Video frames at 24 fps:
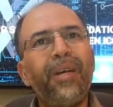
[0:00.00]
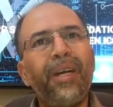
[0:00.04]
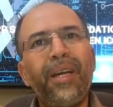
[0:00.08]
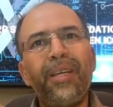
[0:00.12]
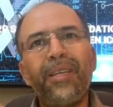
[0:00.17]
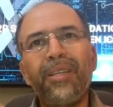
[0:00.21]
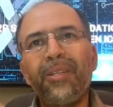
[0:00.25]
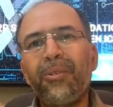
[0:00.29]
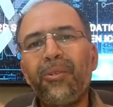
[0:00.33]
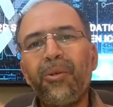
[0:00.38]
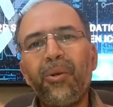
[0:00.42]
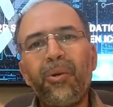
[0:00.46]

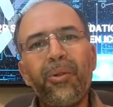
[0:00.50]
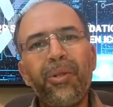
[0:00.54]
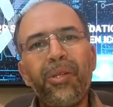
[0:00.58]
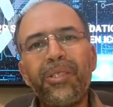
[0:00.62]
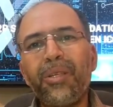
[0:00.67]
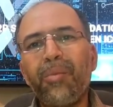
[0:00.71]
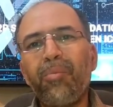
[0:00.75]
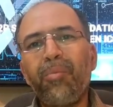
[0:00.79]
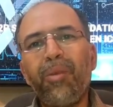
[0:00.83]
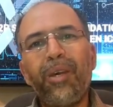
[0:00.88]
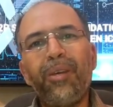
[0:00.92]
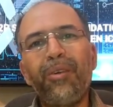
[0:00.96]
and a total
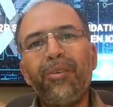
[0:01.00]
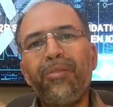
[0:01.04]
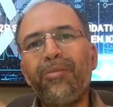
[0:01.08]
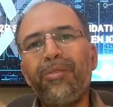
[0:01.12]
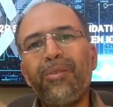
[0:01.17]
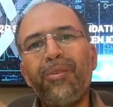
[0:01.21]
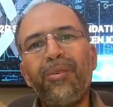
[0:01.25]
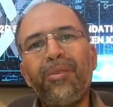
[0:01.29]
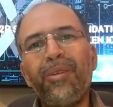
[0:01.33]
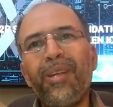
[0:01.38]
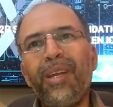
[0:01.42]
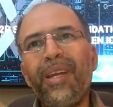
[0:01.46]
supply
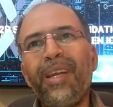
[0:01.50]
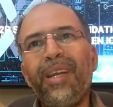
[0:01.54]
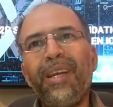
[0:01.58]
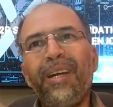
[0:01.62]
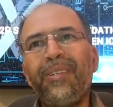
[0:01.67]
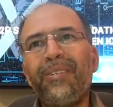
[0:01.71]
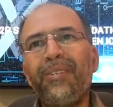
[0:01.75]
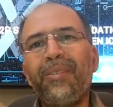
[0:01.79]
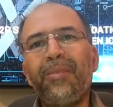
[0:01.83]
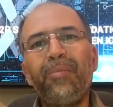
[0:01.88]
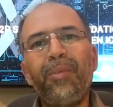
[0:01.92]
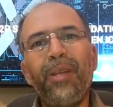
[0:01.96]
of only
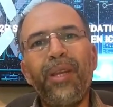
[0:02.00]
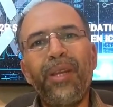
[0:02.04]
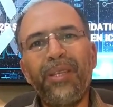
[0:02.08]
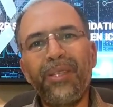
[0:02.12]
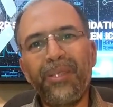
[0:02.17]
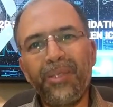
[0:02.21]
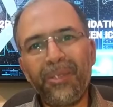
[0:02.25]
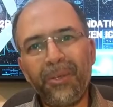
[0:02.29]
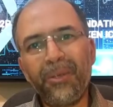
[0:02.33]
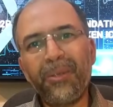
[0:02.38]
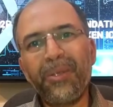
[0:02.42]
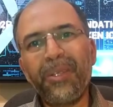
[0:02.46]
100
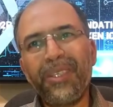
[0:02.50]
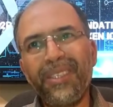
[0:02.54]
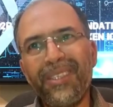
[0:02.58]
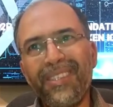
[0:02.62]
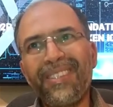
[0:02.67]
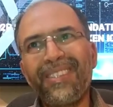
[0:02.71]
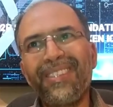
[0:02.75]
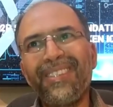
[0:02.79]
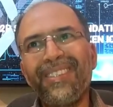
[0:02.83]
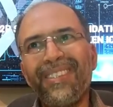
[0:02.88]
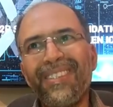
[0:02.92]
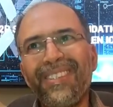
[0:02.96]
million
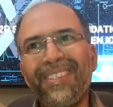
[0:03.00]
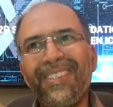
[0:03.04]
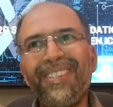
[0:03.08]
tokens.